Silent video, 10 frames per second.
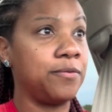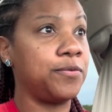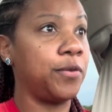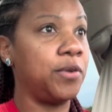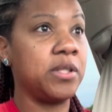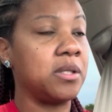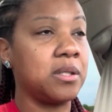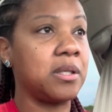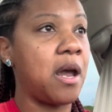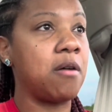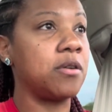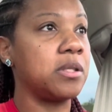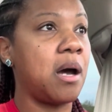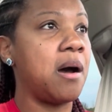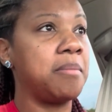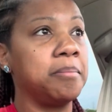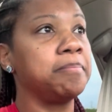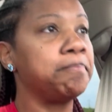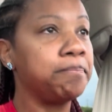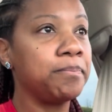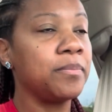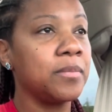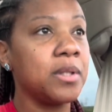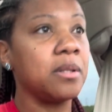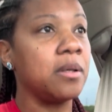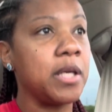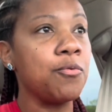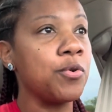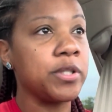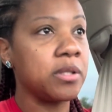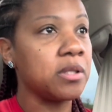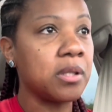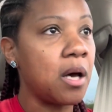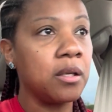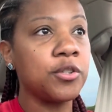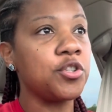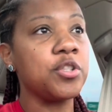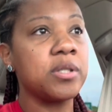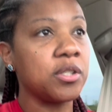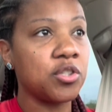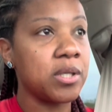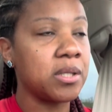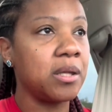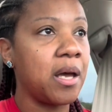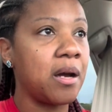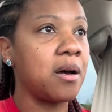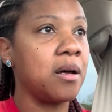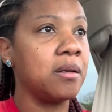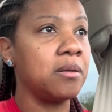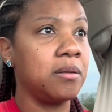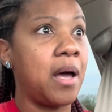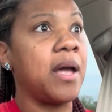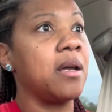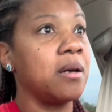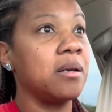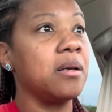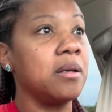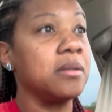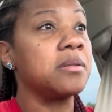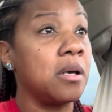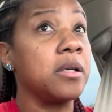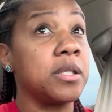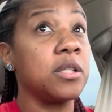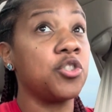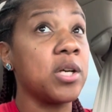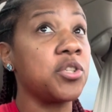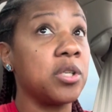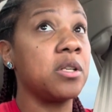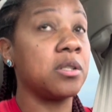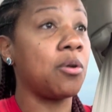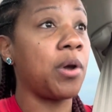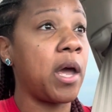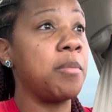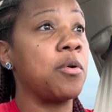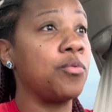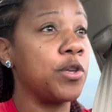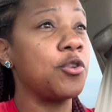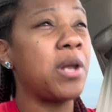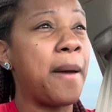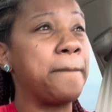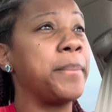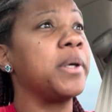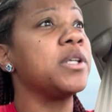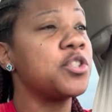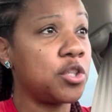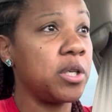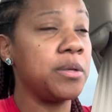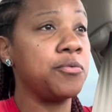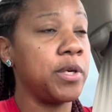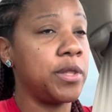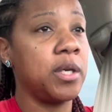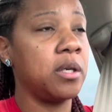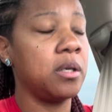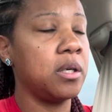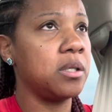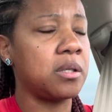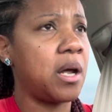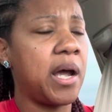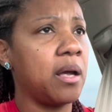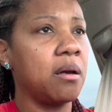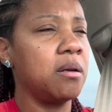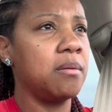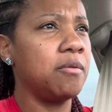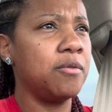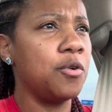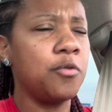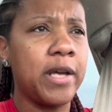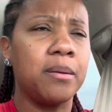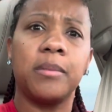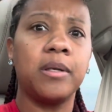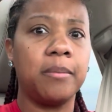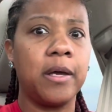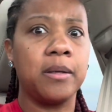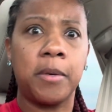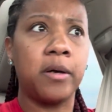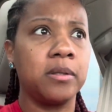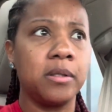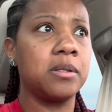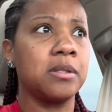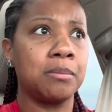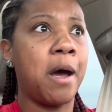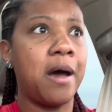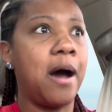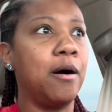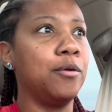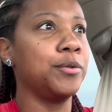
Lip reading: for instance, countertop. He wants this color, she's suggesting that color. Like, a suggestion is okay, but when you're like pushy with it, it's like, well, wait a minute, ma'am, this is my house.